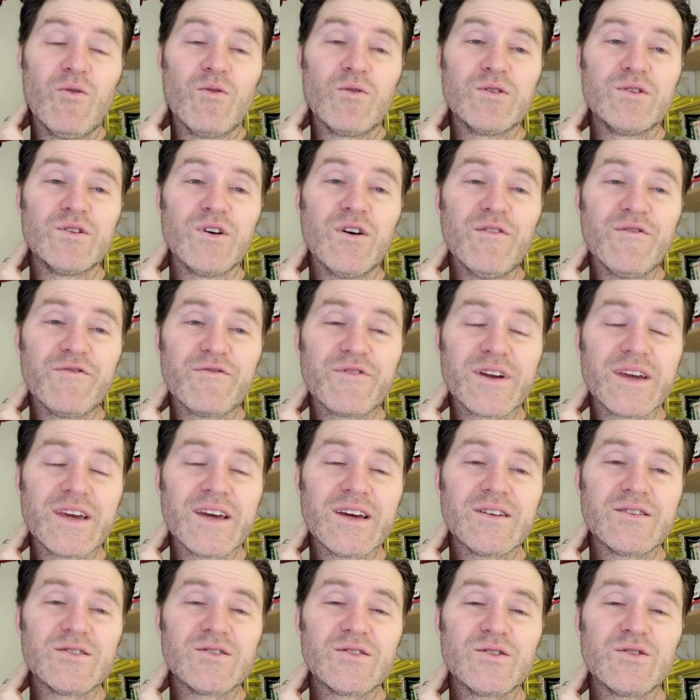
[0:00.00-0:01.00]
Don't
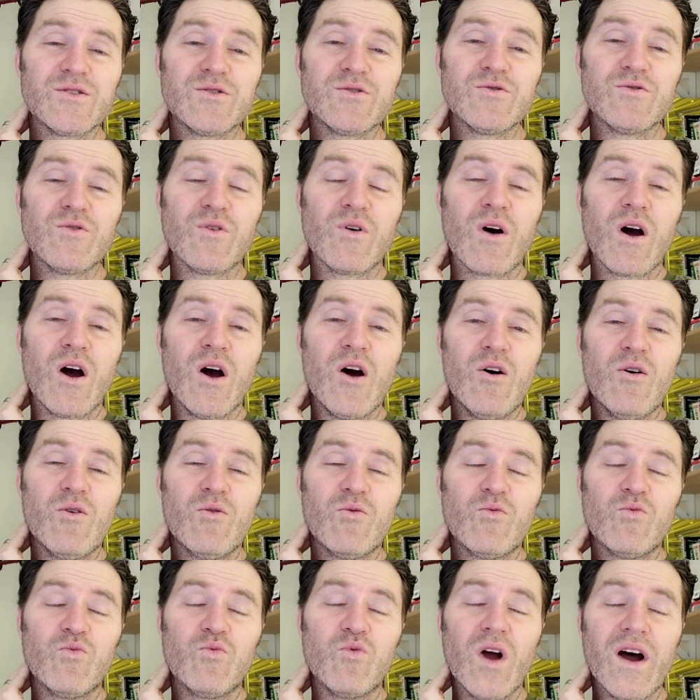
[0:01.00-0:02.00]
forget to
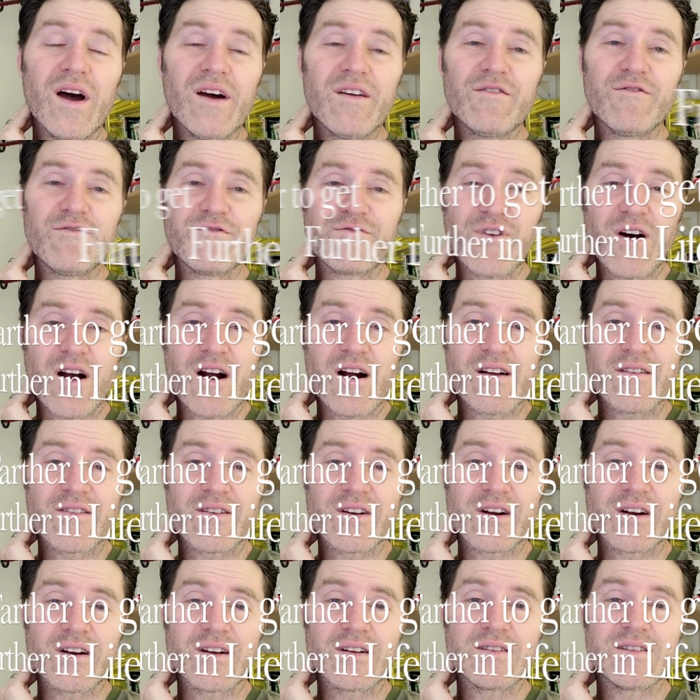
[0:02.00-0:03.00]
run
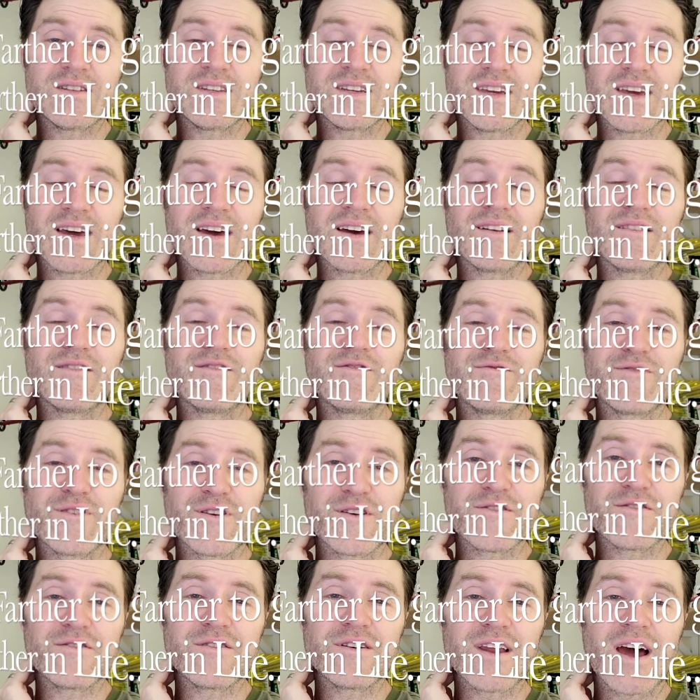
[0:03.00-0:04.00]
farther to get
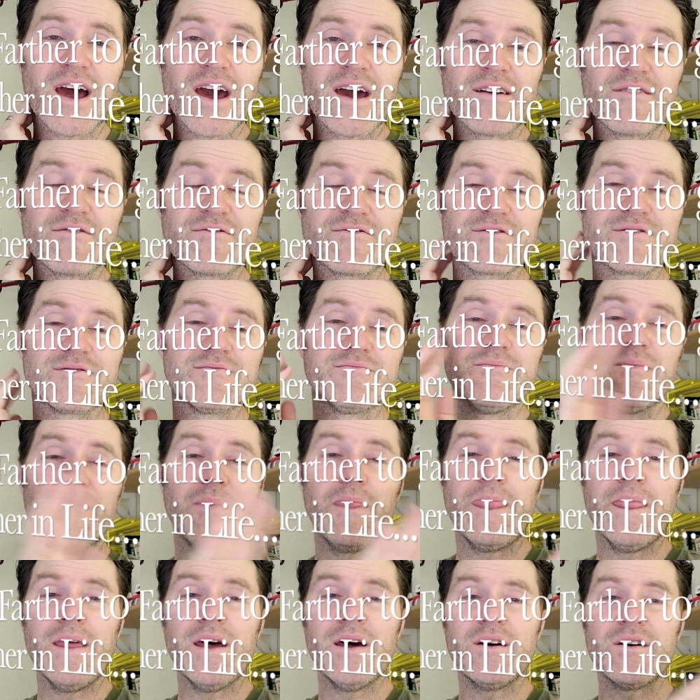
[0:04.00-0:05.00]
further in life.
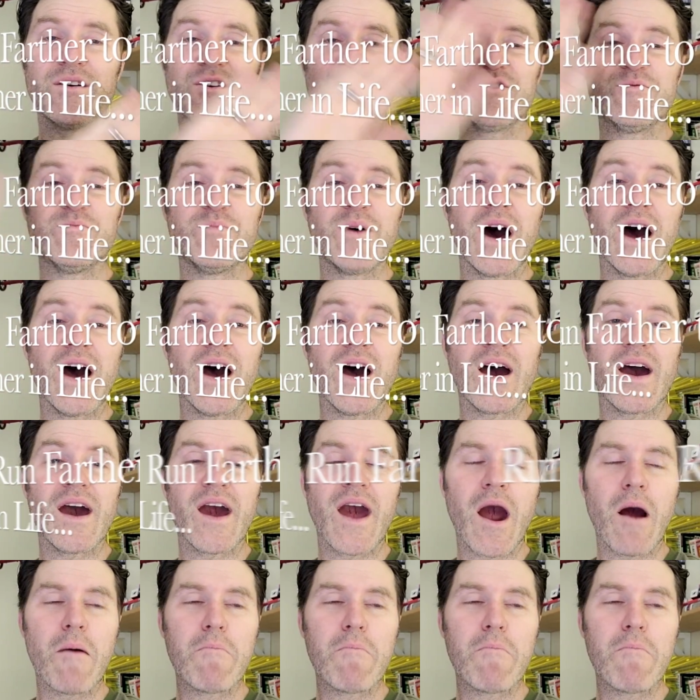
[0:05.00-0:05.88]
Goodbye.